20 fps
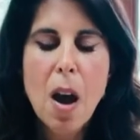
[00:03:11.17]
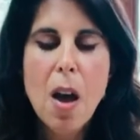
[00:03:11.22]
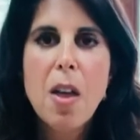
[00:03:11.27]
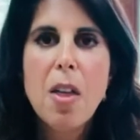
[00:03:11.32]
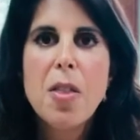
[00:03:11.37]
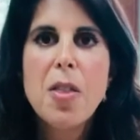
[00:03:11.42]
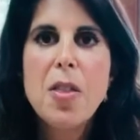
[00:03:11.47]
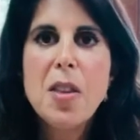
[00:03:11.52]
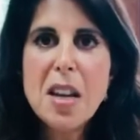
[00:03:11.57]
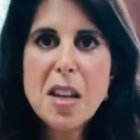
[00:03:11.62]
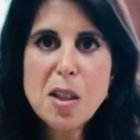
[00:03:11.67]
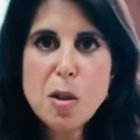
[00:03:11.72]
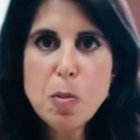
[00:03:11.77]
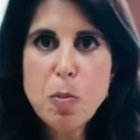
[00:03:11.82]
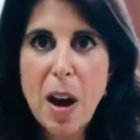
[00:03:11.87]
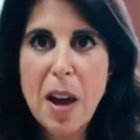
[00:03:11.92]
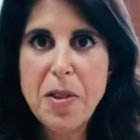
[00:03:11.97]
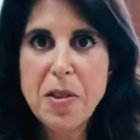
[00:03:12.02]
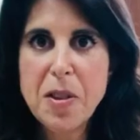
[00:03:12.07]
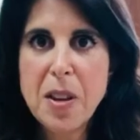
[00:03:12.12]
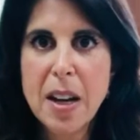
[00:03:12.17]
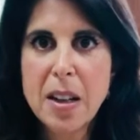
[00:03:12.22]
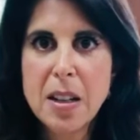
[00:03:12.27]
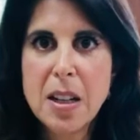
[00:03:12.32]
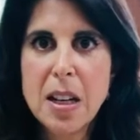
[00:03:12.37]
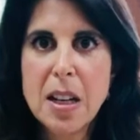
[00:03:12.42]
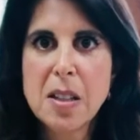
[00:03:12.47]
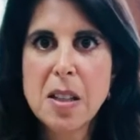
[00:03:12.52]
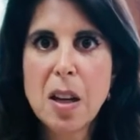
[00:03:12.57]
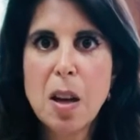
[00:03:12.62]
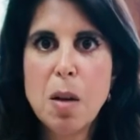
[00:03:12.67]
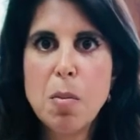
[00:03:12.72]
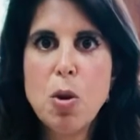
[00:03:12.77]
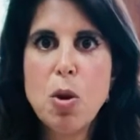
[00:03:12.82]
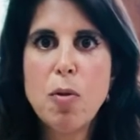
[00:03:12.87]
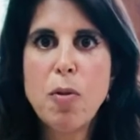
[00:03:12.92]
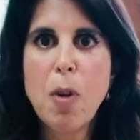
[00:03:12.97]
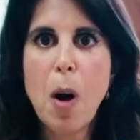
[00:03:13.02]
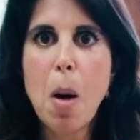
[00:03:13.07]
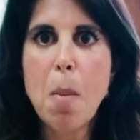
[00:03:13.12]
These breath techniques can
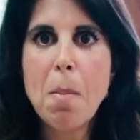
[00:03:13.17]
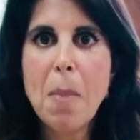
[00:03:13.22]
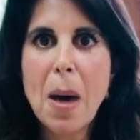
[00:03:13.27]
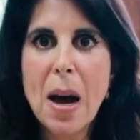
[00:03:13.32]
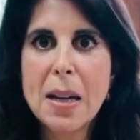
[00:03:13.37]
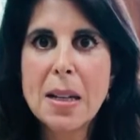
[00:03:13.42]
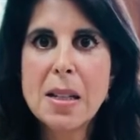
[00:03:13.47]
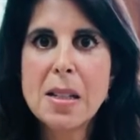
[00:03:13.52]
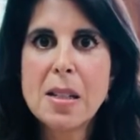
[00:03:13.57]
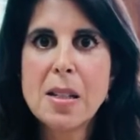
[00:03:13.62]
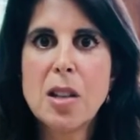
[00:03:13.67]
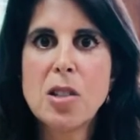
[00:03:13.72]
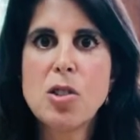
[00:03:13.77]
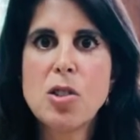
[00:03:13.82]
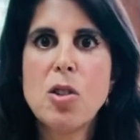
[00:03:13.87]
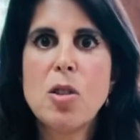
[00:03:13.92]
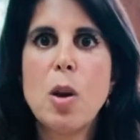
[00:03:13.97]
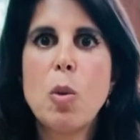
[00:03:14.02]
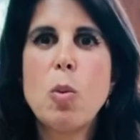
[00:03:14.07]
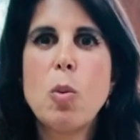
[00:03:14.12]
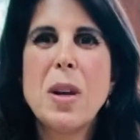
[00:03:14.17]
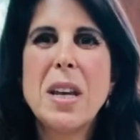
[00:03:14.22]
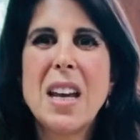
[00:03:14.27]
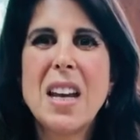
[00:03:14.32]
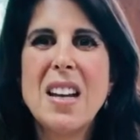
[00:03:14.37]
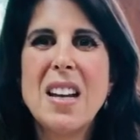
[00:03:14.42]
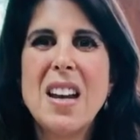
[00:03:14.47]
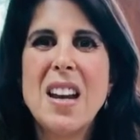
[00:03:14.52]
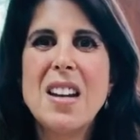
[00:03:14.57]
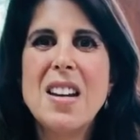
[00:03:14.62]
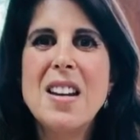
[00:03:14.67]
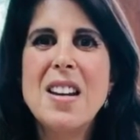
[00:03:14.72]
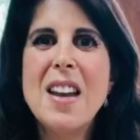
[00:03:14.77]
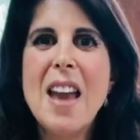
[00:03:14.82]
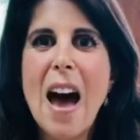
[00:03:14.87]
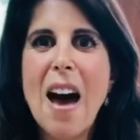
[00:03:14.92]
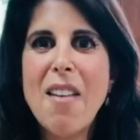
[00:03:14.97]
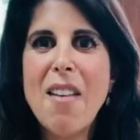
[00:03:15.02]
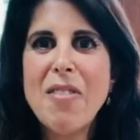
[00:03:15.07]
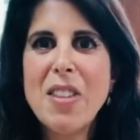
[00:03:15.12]
move our mindset so that we can
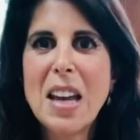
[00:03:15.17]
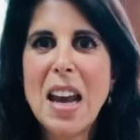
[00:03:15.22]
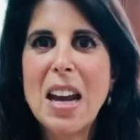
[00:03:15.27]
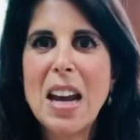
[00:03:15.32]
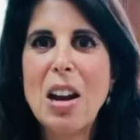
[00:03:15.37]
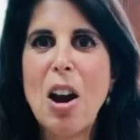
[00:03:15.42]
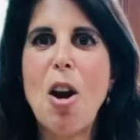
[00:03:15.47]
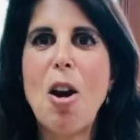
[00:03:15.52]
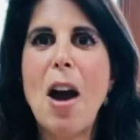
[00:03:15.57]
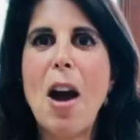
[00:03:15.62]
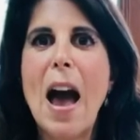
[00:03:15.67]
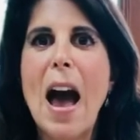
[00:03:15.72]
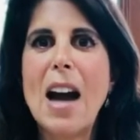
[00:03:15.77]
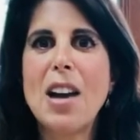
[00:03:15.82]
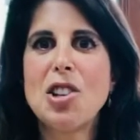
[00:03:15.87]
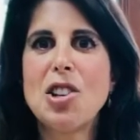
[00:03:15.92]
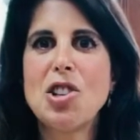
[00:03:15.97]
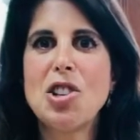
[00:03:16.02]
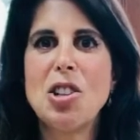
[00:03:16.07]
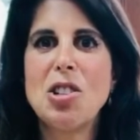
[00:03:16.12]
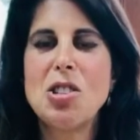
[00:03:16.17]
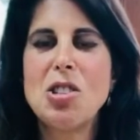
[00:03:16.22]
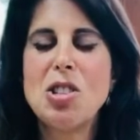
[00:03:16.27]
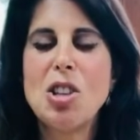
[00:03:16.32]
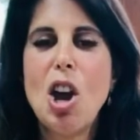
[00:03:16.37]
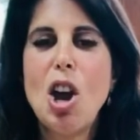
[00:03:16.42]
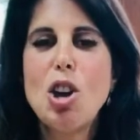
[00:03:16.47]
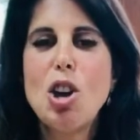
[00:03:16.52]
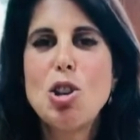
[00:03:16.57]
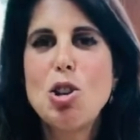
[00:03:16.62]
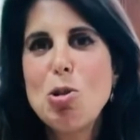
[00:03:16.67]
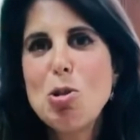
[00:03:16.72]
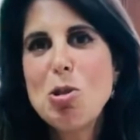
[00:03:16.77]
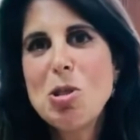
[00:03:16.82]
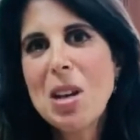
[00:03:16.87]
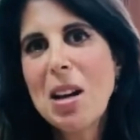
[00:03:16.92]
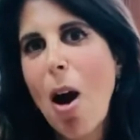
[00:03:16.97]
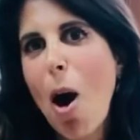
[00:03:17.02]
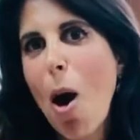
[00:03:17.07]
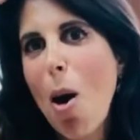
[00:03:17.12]
navigate our actions
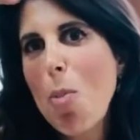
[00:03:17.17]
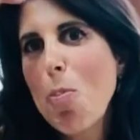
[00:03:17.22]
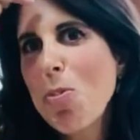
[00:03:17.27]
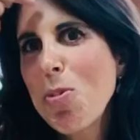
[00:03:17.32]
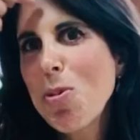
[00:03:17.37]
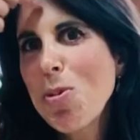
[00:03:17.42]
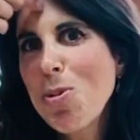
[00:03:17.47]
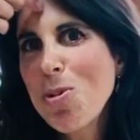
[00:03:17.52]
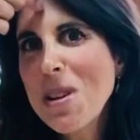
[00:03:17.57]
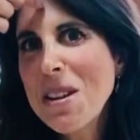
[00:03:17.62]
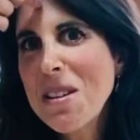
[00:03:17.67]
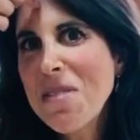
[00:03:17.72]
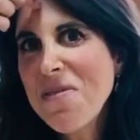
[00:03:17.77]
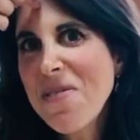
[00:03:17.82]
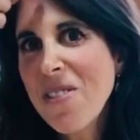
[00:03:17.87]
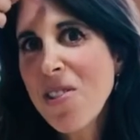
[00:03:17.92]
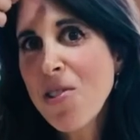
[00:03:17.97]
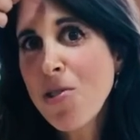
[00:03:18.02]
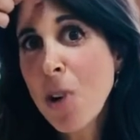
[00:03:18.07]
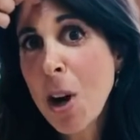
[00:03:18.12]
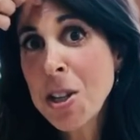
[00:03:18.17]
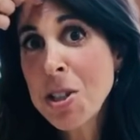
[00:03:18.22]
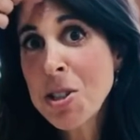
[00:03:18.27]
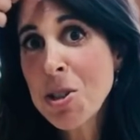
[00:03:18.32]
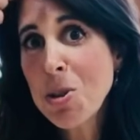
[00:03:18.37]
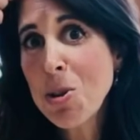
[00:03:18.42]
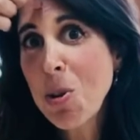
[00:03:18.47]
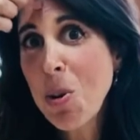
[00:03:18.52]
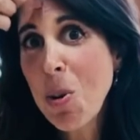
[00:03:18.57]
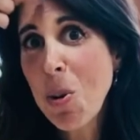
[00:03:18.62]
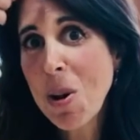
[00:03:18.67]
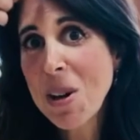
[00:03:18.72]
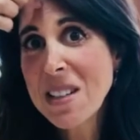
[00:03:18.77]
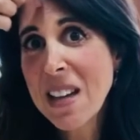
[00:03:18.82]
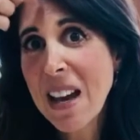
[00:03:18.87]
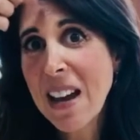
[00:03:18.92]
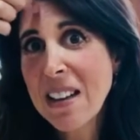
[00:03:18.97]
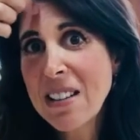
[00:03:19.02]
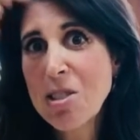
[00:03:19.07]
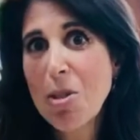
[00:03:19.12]
using our prefrontal
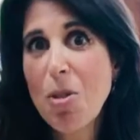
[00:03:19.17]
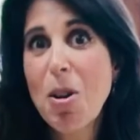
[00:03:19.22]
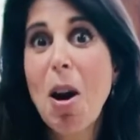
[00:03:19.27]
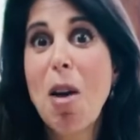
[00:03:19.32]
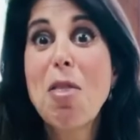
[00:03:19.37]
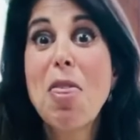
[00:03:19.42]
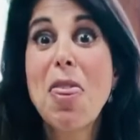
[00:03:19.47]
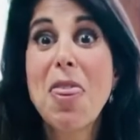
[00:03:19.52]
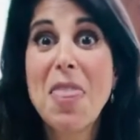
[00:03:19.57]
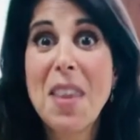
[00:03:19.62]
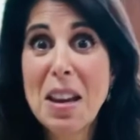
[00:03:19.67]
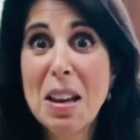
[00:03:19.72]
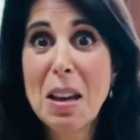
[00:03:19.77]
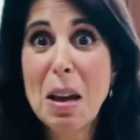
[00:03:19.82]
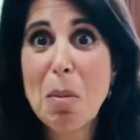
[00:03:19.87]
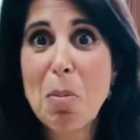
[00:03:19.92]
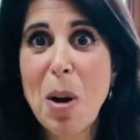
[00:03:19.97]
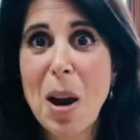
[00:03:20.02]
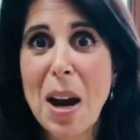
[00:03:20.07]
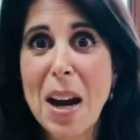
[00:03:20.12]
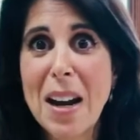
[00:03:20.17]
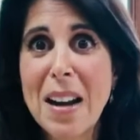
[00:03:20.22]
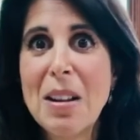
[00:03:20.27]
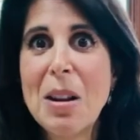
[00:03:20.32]
cortex, or our thinking brain,